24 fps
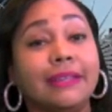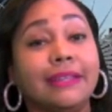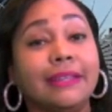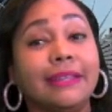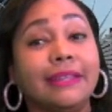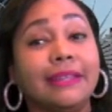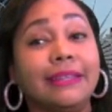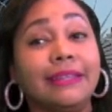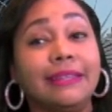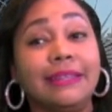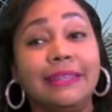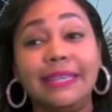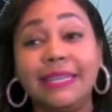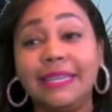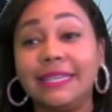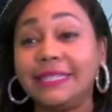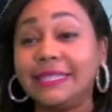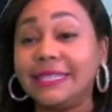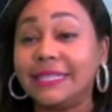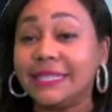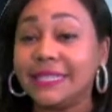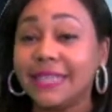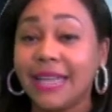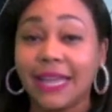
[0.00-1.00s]

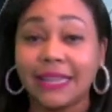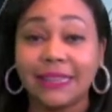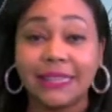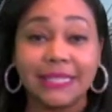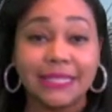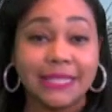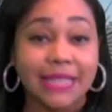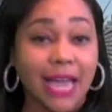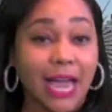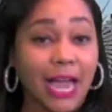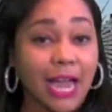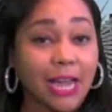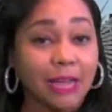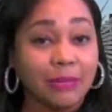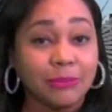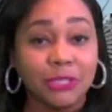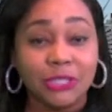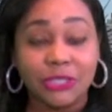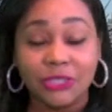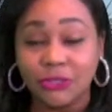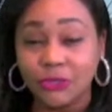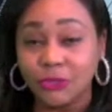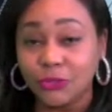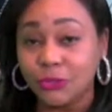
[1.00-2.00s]
this is not the time
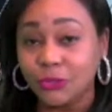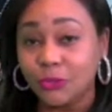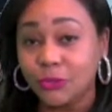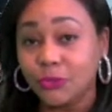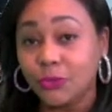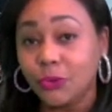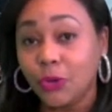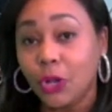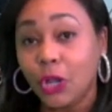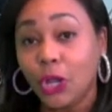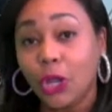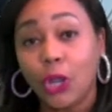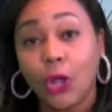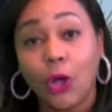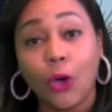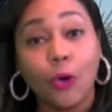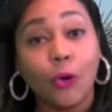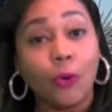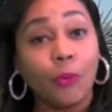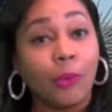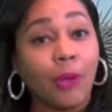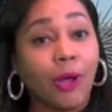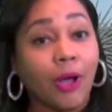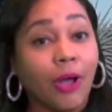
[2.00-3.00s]
to
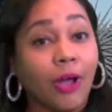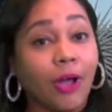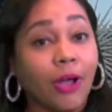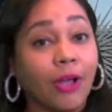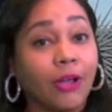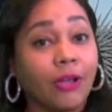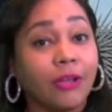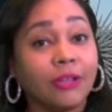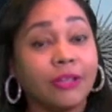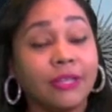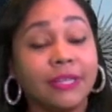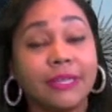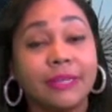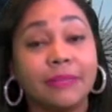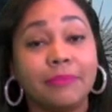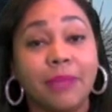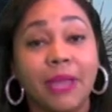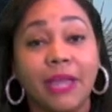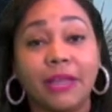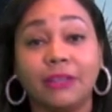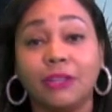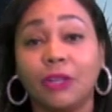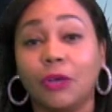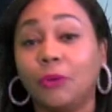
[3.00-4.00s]

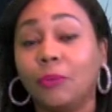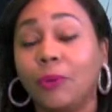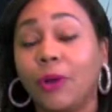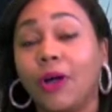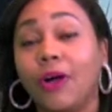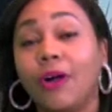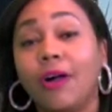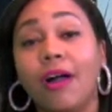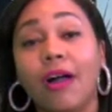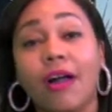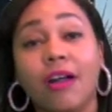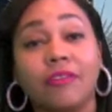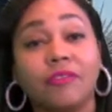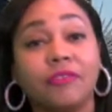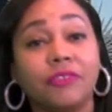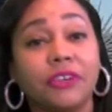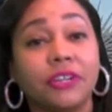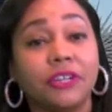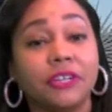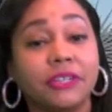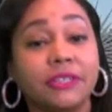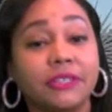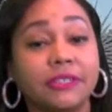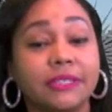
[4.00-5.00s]
make lowball
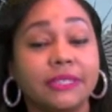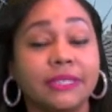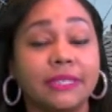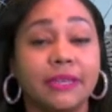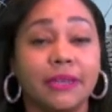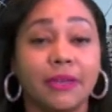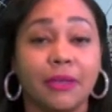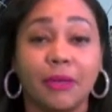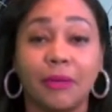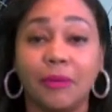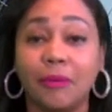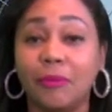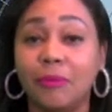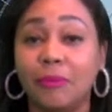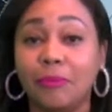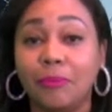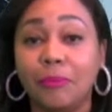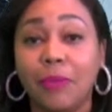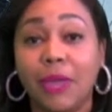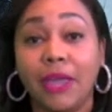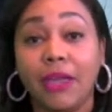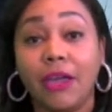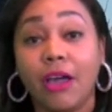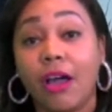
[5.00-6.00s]
offers,
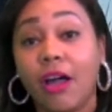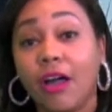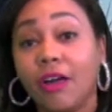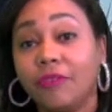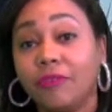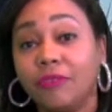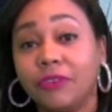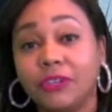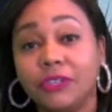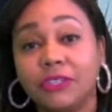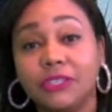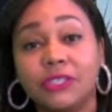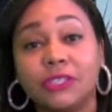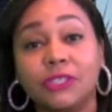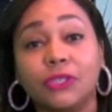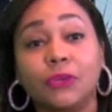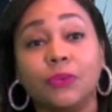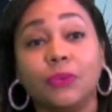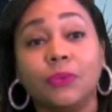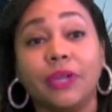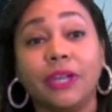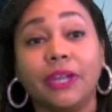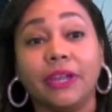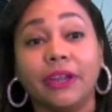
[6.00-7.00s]
make offers to
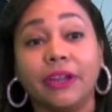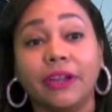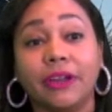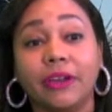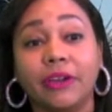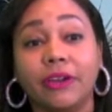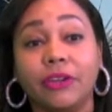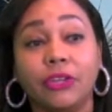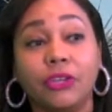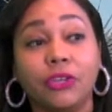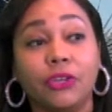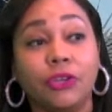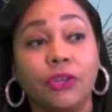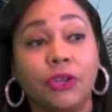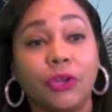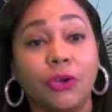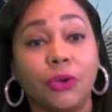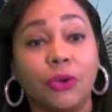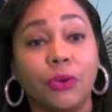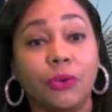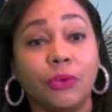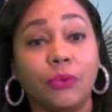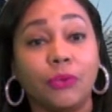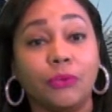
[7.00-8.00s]
where, you
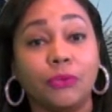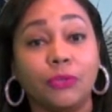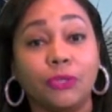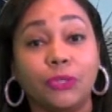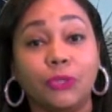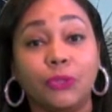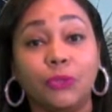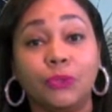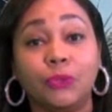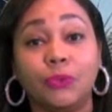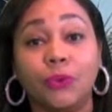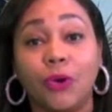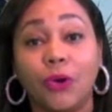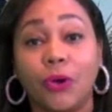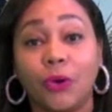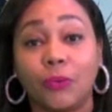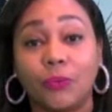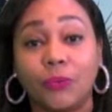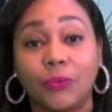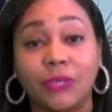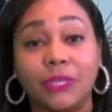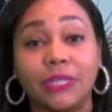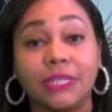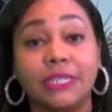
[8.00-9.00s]
know, you are
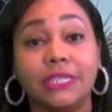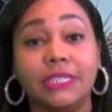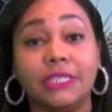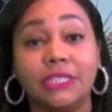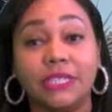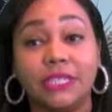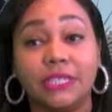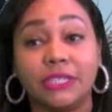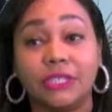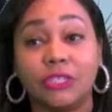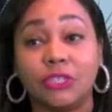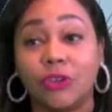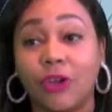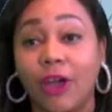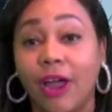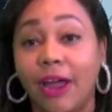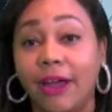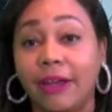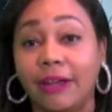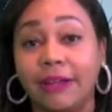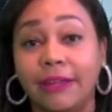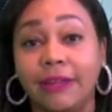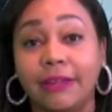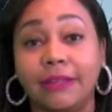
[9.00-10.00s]
really just
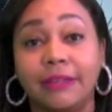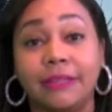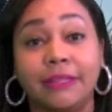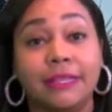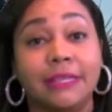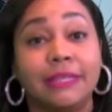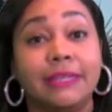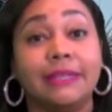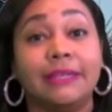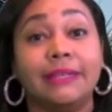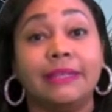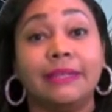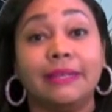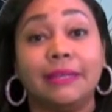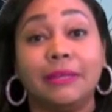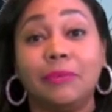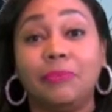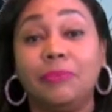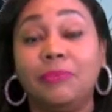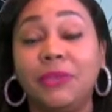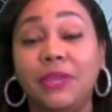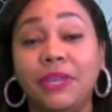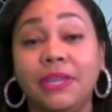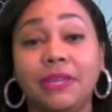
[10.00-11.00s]
trying to
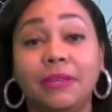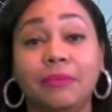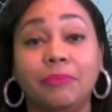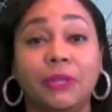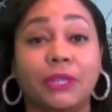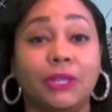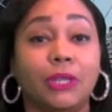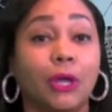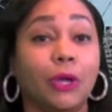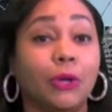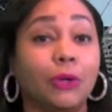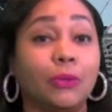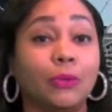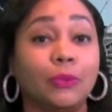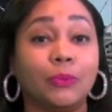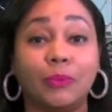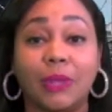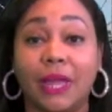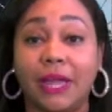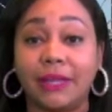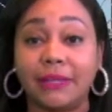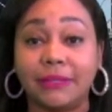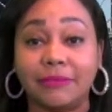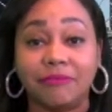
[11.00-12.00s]
bid below
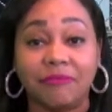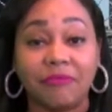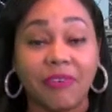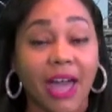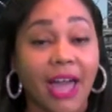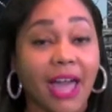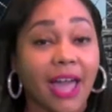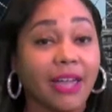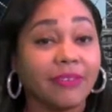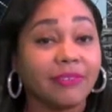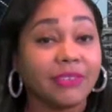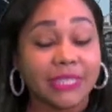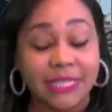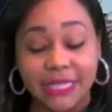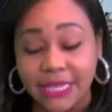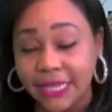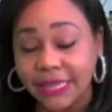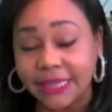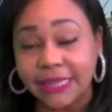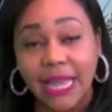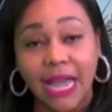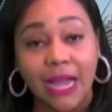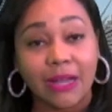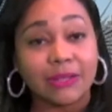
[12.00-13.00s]
like 5 and
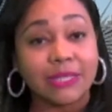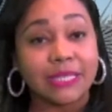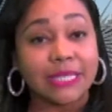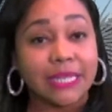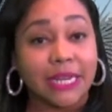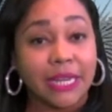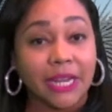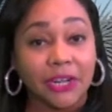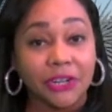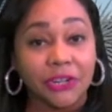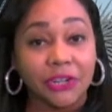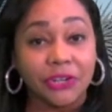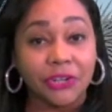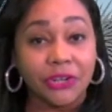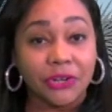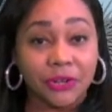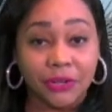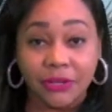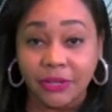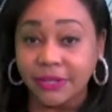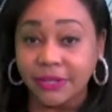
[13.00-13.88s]
10,000 under.